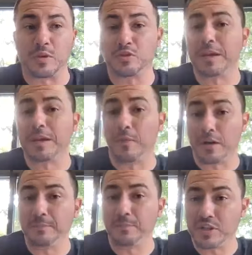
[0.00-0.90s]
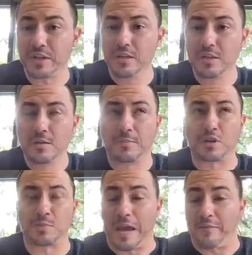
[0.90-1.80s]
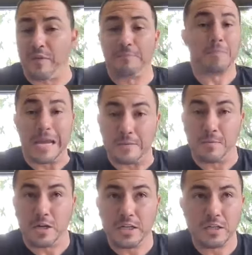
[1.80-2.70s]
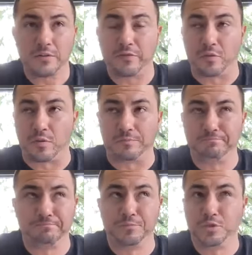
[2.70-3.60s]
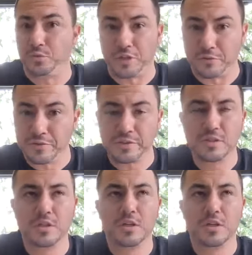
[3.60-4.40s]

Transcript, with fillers: way to make money per se, because we haven't made money for two years